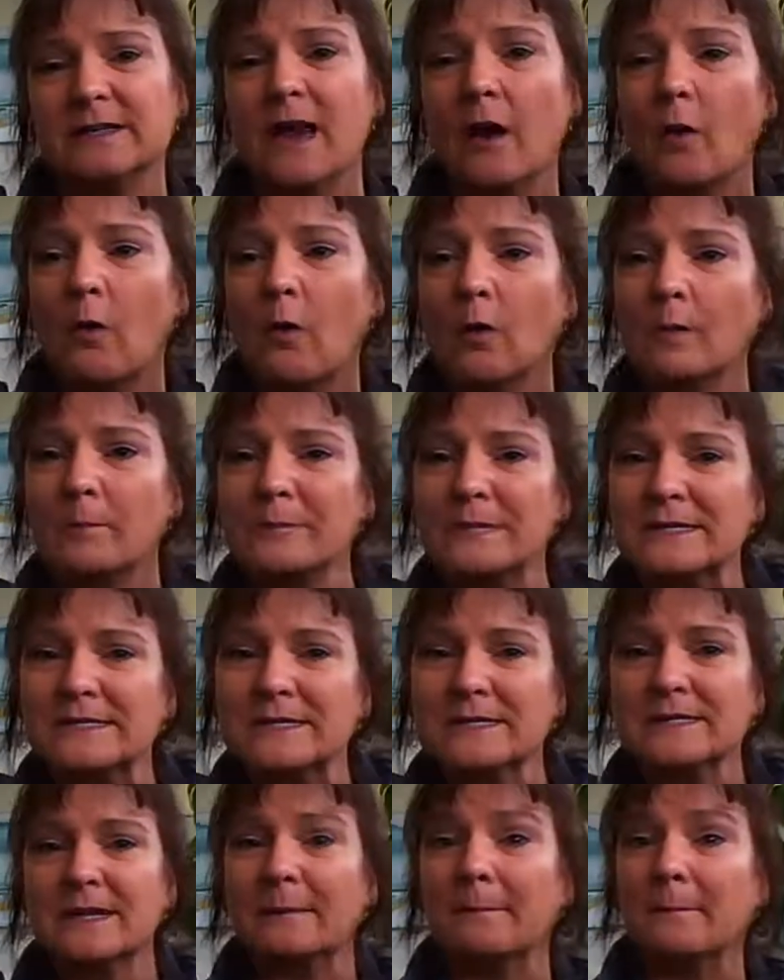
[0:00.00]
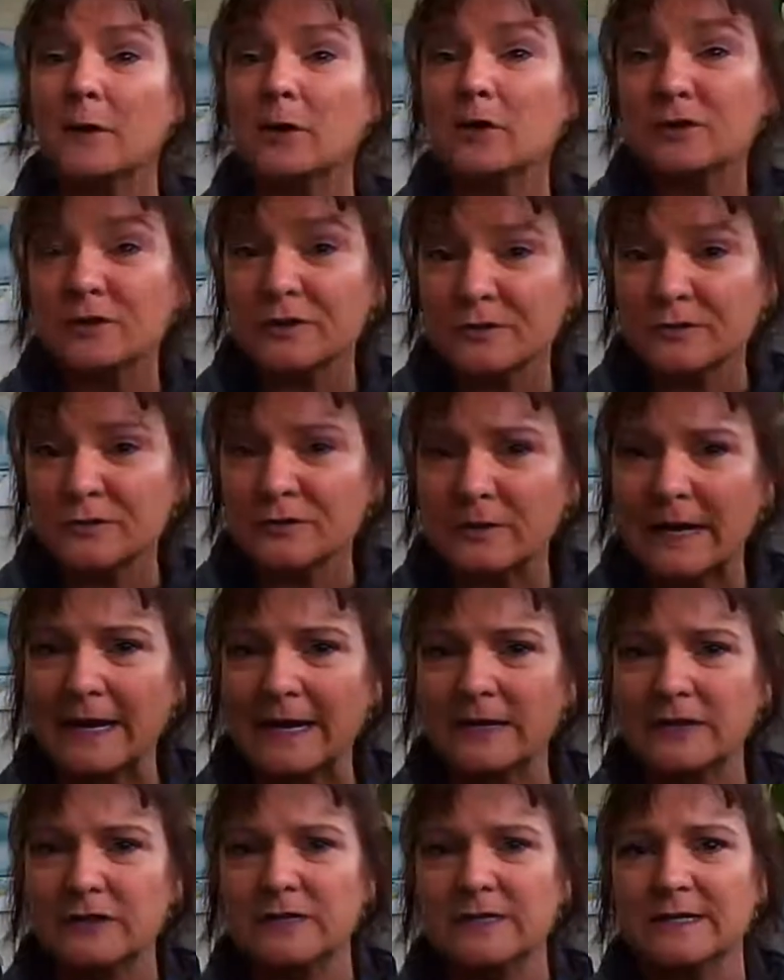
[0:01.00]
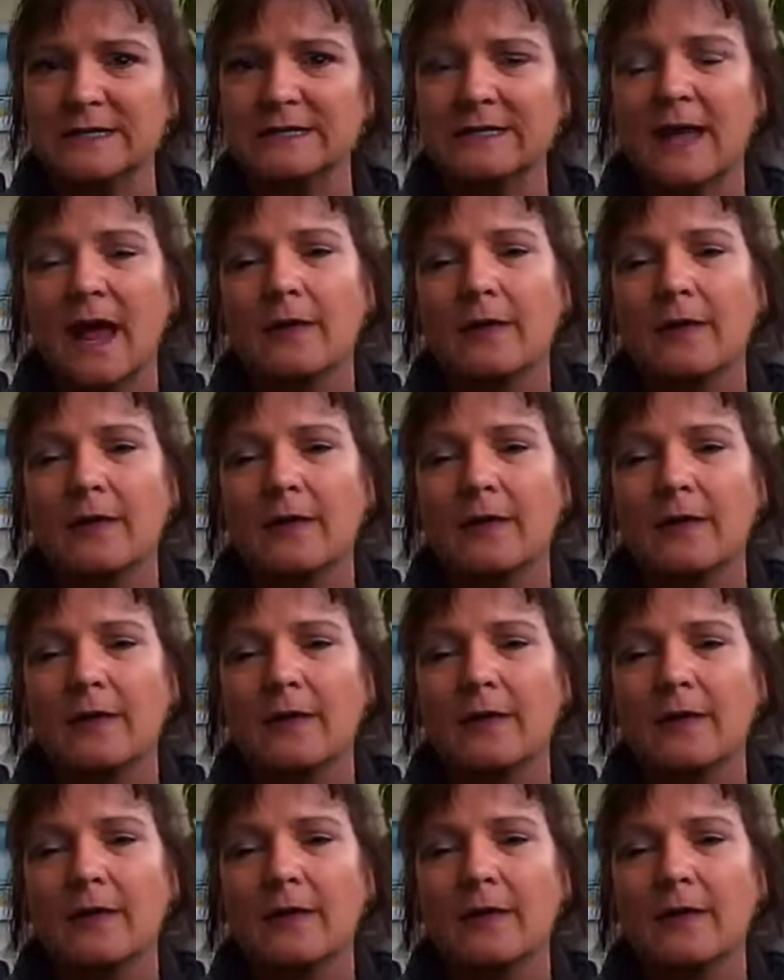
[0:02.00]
or business and personal strategies